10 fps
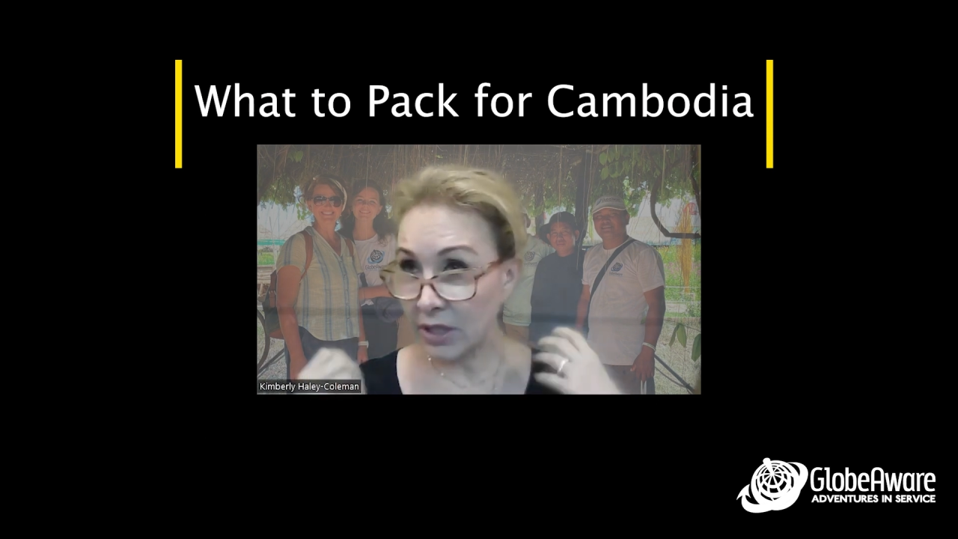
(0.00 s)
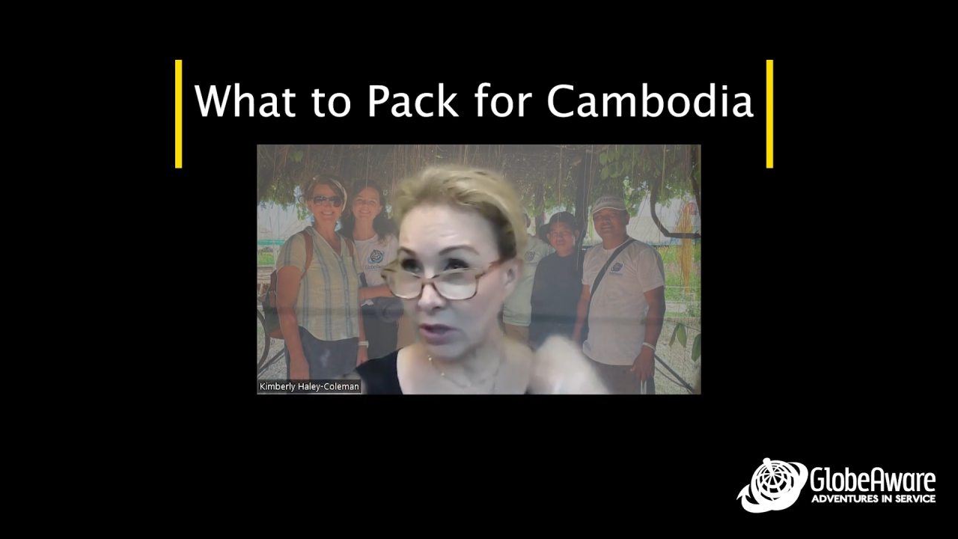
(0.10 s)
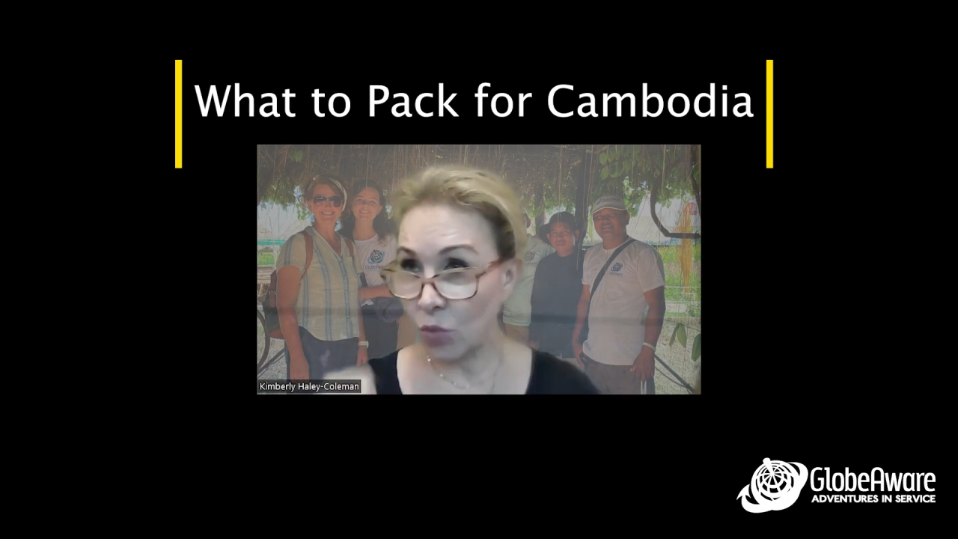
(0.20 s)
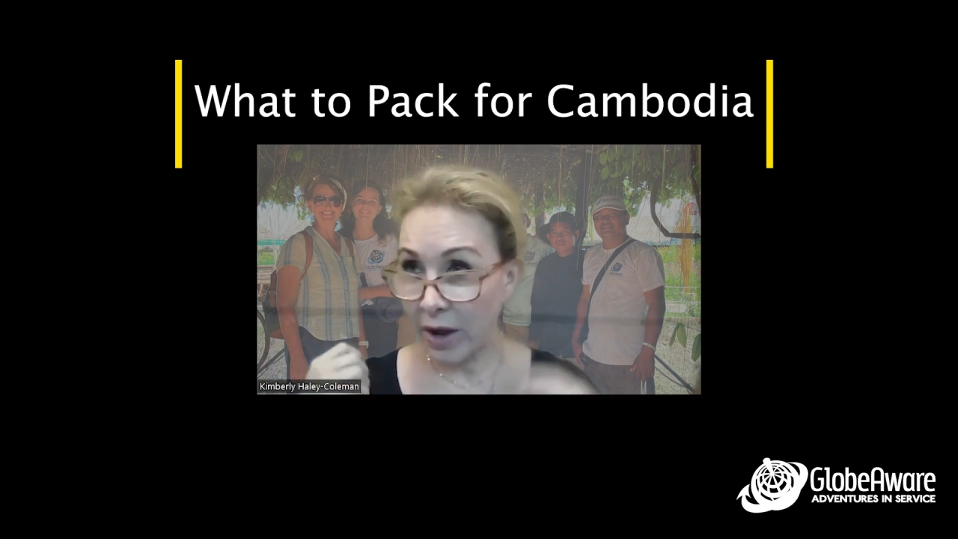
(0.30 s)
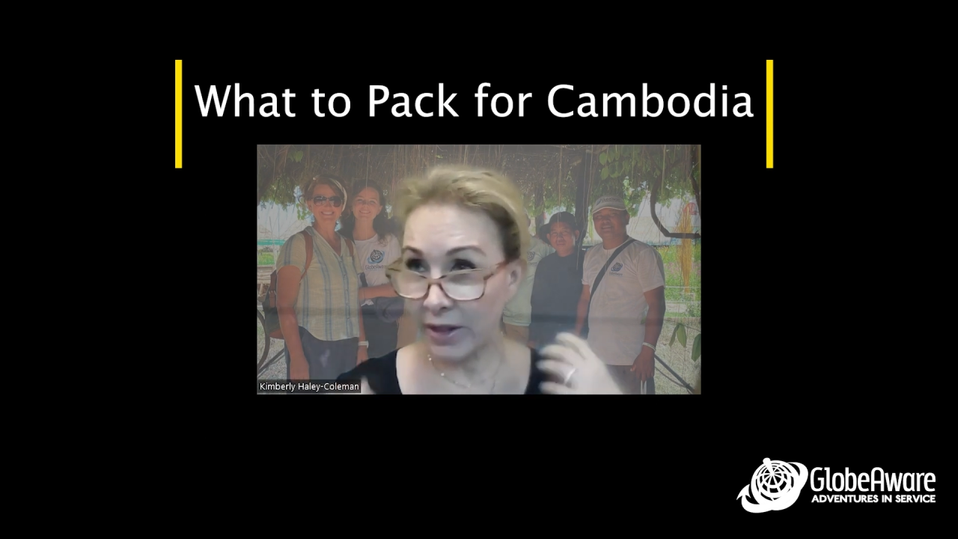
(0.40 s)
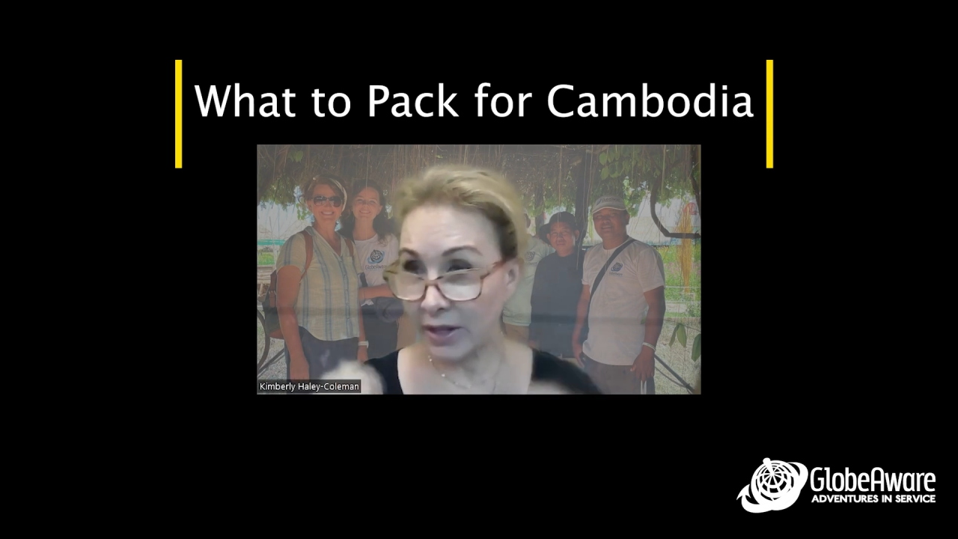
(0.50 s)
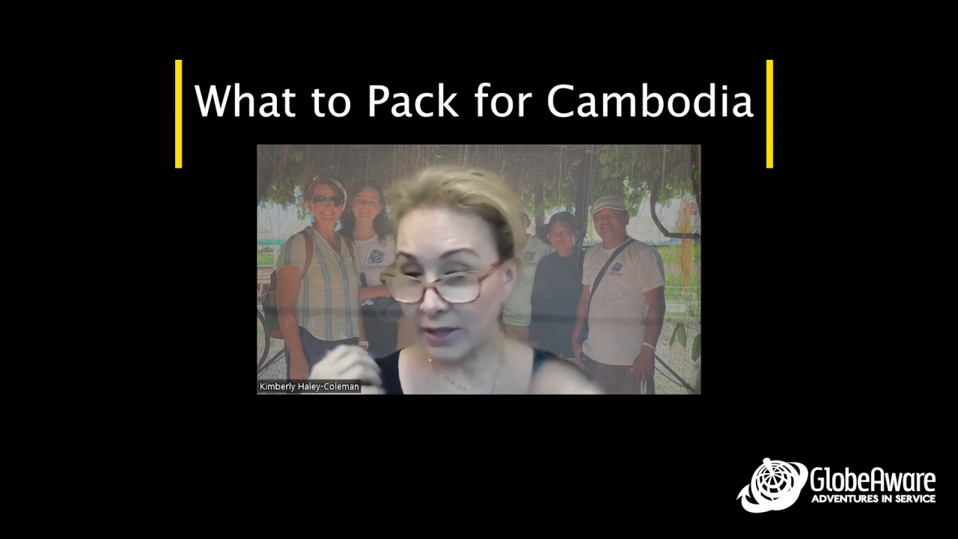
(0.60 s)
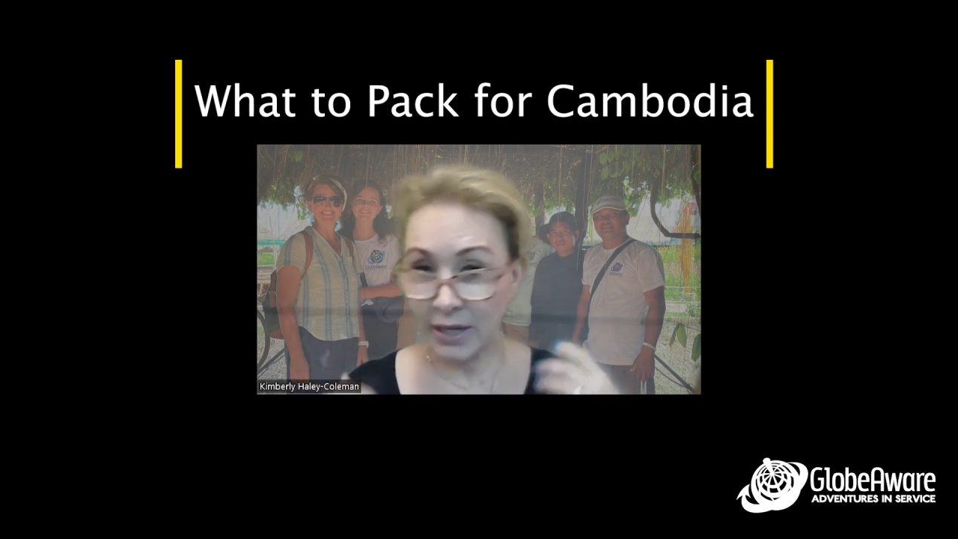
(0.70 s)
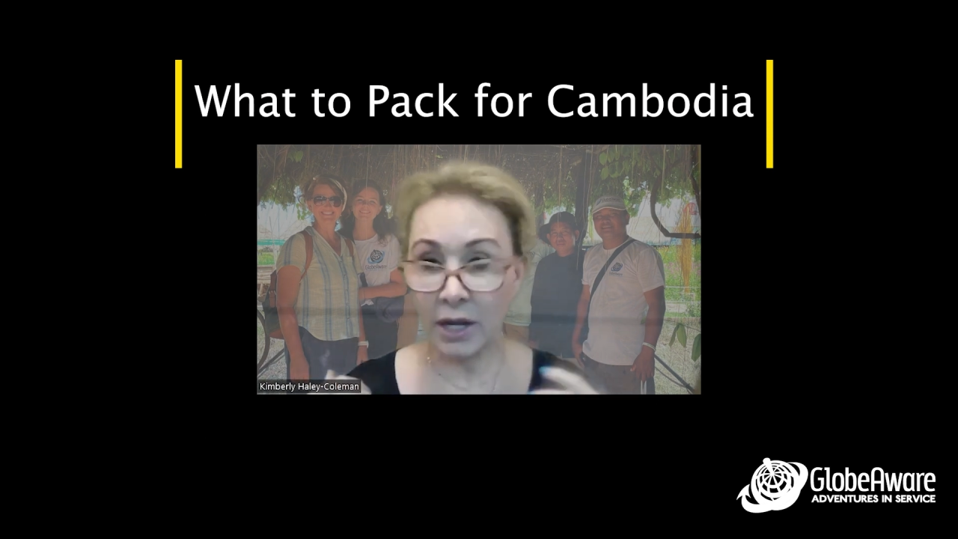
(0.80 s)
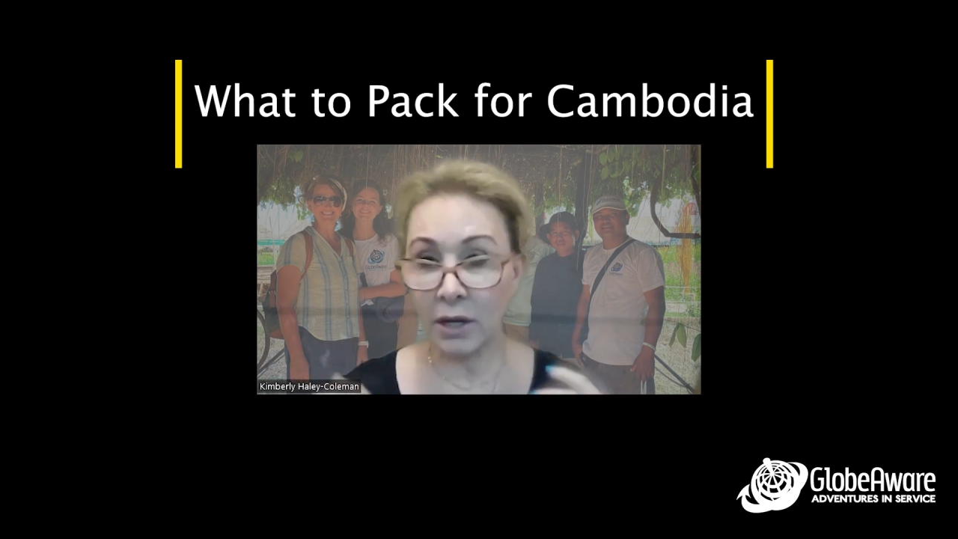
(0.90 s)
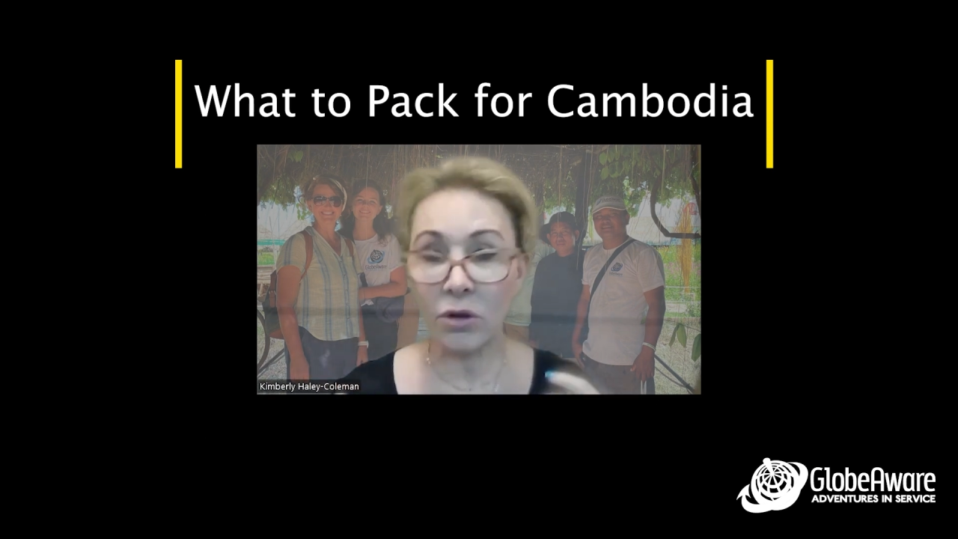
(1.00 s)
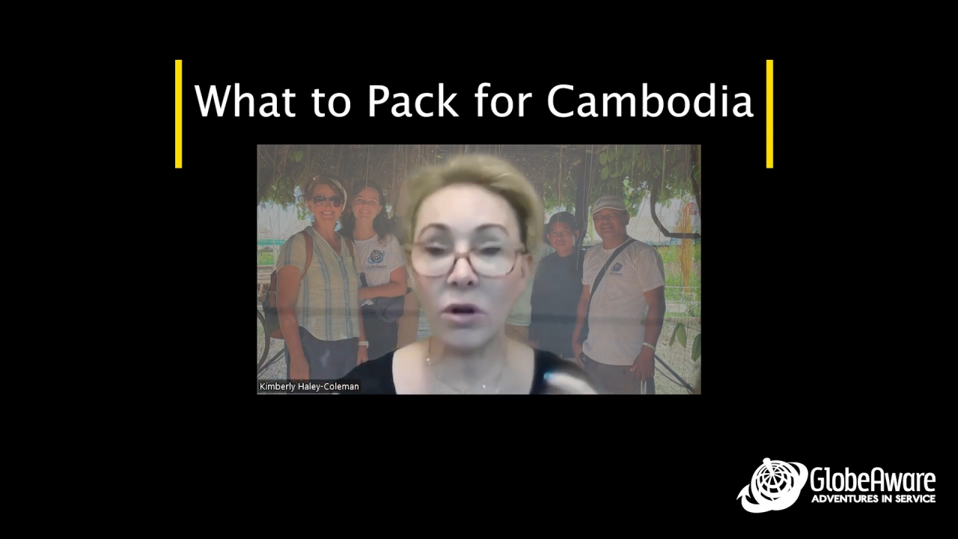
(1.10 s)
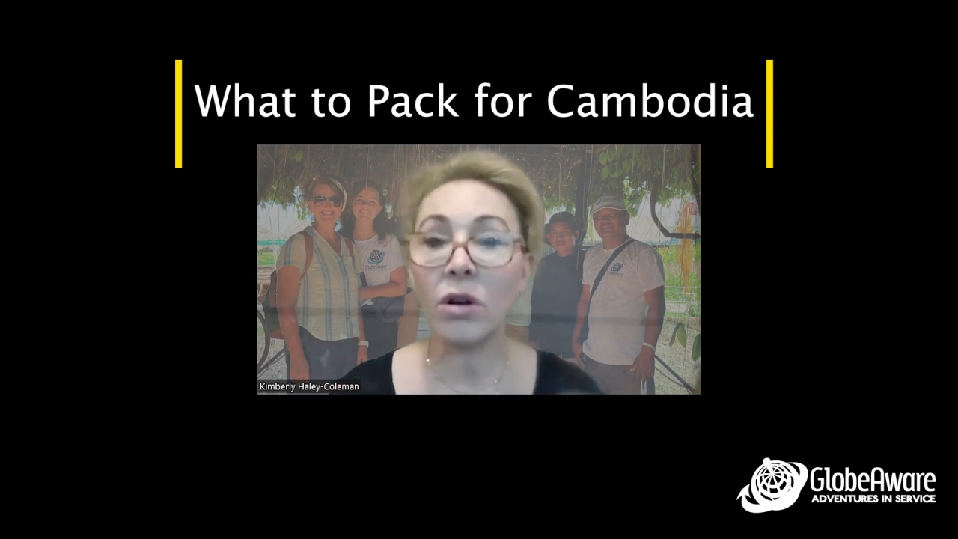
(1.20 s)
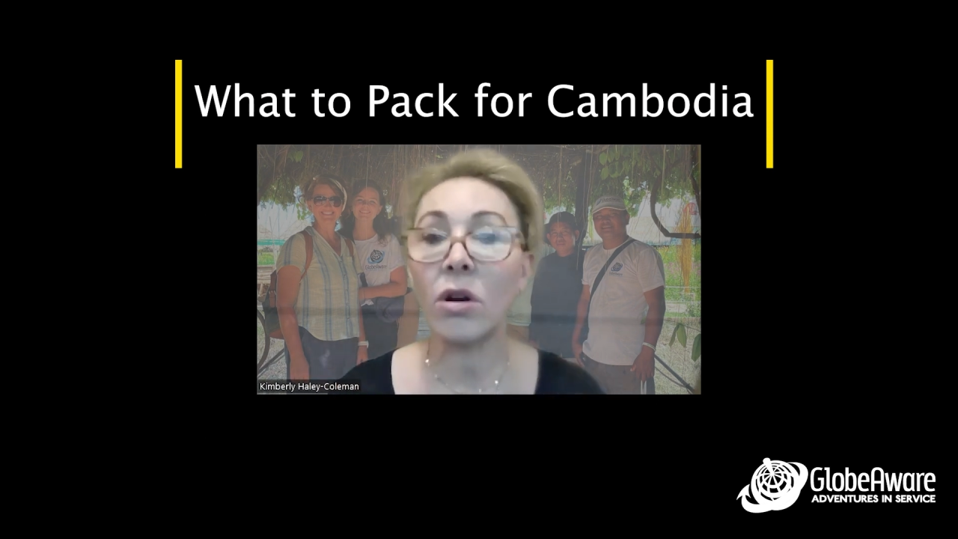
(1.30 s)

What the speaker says: that you wet and they stay